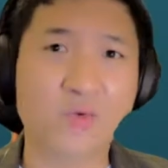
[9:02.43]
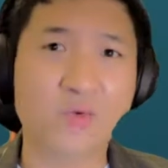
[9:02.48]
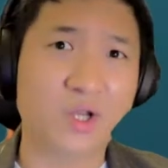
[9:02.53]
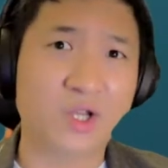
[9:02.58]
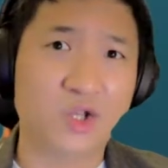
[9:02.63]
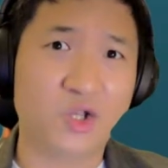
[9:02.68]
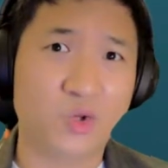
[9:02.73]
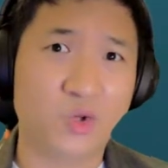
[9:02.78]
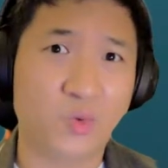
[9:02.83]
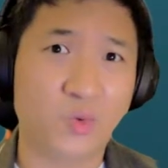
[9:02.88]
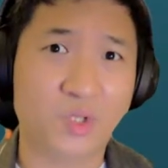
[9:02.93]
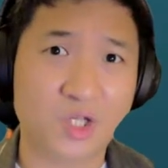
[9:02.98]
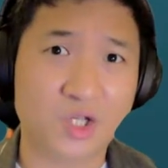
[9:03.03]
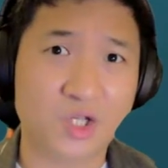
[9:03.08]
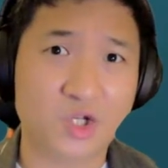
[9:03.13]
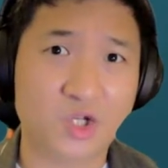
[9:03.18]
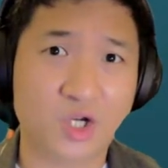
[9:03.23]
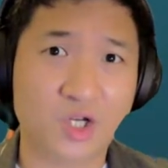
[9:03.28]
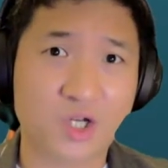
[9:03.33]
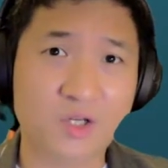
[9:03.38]
what a user
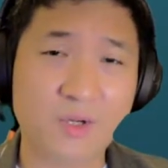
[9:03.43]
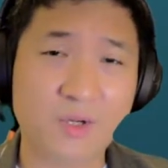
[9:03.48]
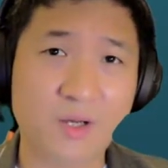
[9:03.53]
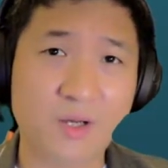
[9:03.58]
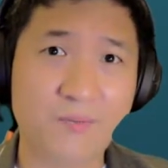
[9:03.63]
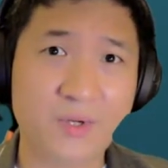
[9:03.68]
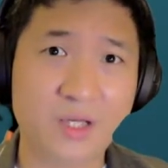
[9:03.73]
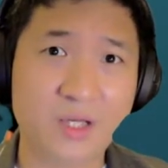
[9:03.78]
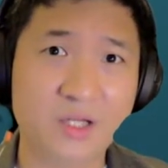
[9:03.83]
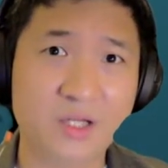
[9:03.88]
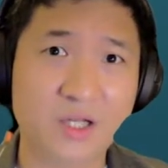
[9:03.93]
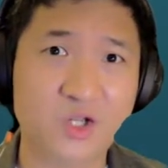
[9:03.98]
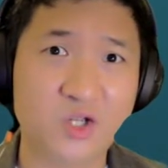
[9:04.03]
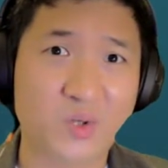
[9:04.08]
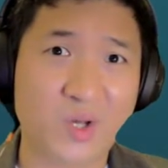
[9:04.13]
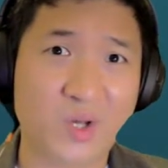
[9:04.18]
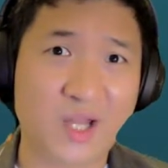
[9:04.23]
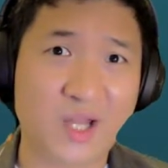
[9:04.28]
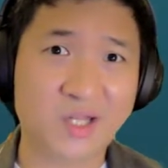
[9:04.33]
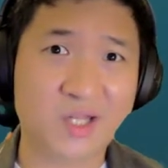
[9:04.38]
journey mapping, then you
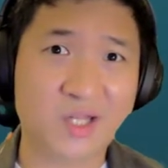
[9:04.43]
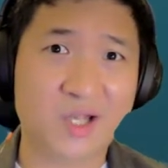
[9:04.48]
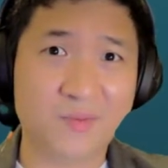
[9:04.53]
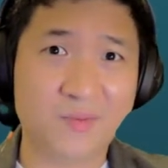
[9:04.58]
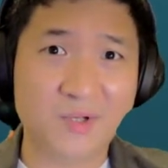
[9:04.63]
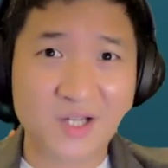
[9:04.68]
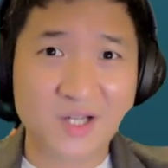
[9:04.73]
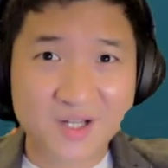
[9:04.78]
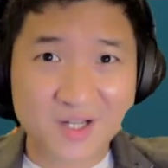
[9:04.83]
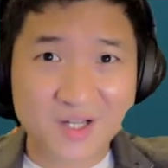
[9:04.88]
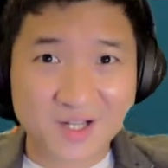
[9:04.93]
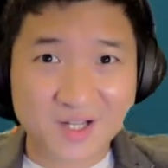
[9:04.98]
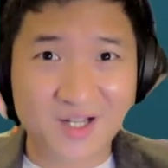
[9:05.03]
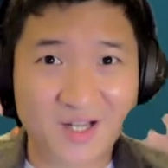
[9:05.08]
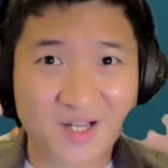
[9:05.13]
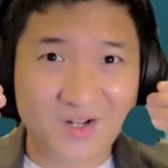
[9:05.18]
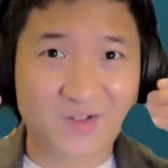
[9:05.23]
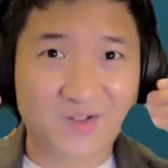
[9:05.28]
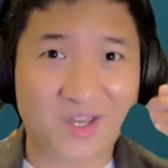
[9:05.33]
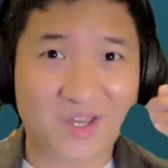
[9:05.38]
end up
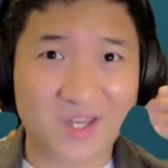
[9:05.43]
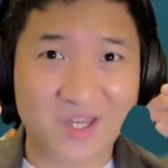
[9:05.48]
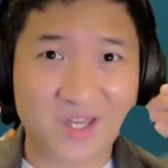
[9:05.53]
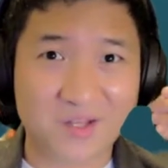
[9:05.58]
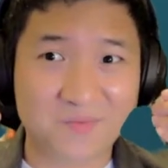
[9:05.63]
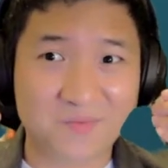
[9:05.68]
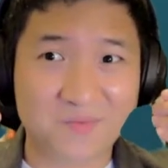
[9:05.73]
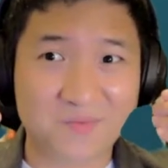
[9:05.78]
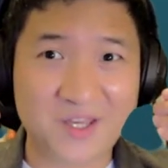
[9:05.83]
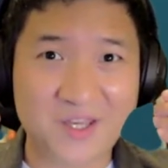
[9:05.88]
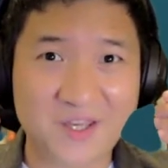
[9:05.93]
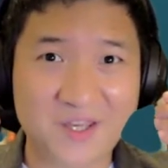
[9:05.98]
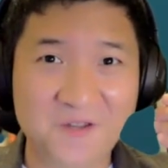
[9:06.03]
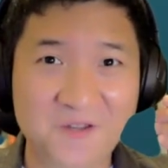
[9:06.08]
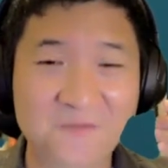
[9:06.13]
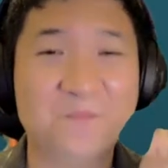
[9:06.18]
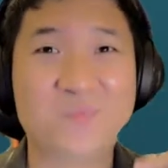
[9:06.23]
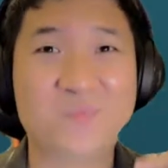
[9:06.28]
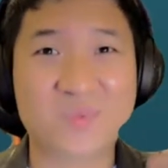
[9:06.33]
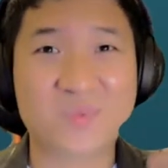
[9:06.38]
looking at me,
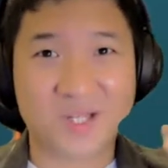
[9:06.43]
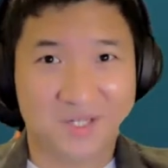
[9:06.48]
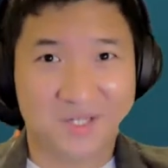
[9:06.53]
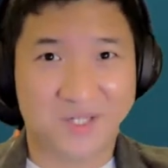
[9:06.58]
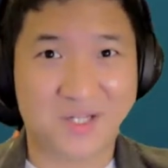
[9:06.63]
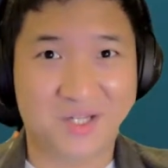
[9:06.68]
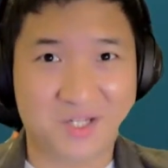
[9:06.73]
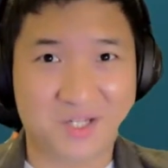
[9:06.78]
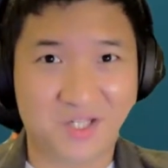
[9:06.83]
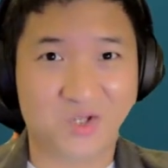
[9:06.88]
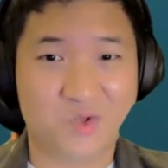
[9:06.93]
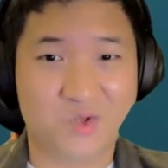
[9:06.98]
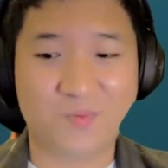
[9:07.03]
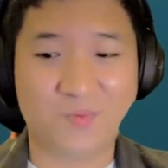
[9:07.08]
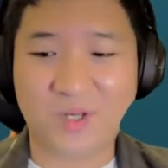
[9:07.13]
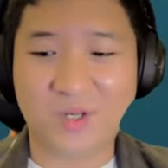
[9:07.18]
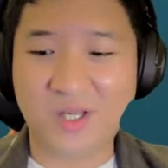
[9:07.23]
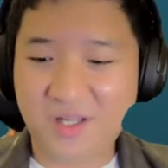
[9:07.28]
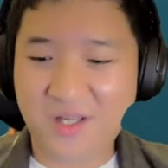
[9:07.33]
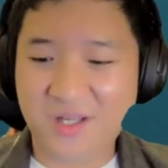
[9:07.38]
listening to
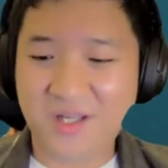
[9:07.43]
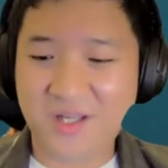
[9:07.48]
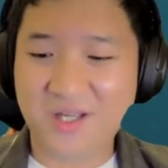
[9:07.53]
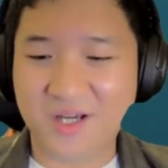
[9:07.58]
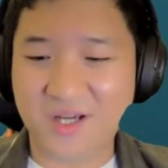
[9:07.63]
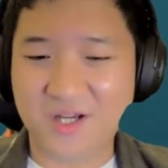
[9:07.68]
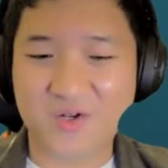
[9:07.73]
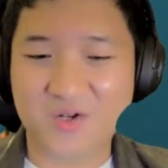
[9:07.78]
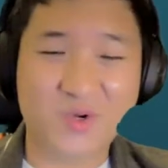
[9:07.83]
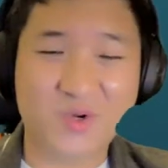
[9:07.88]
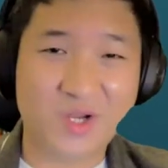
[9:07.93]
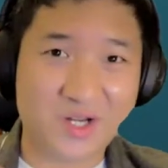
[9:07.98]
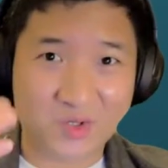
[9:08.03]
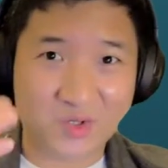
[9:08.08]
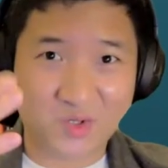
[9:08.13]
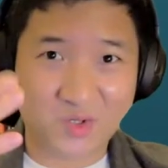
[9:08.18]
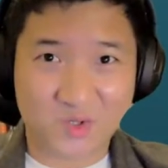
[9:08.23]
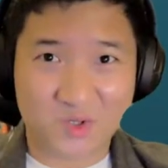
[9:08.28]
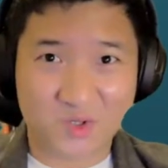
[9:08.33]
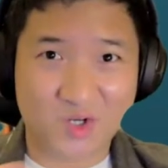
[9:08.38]
me, and right now
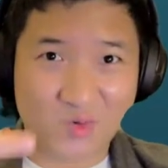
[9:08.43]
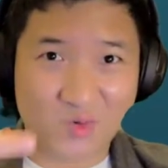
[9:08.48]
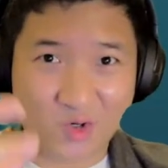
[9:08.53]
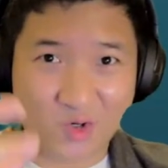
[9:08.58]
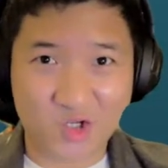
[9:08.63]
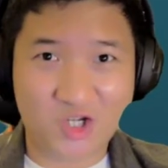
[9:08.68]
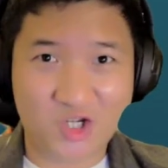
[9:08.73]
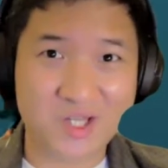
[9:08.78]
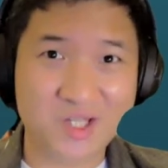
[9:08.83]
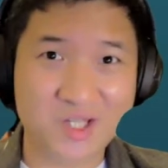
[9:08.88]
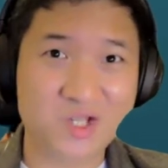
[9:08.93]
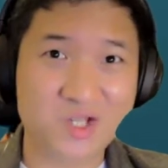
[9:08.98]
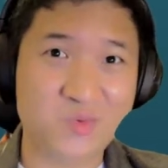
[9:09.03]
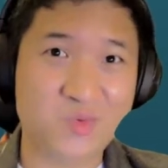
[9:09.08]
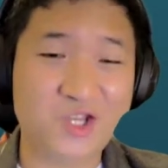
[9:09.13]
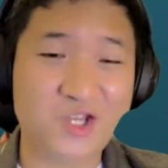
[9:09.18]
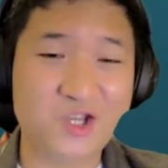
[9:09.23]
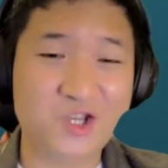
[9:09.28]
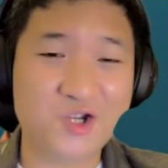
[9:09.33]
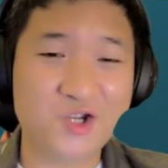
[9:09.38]
you are watching this
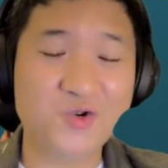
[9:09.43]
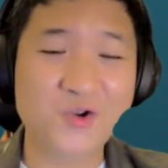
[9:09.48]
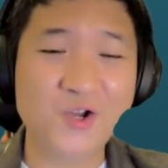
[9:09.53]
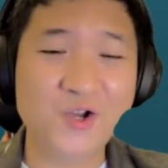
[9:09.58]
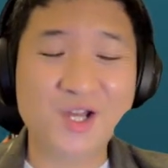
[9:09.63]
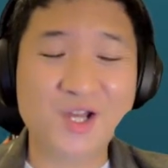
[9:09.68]
video.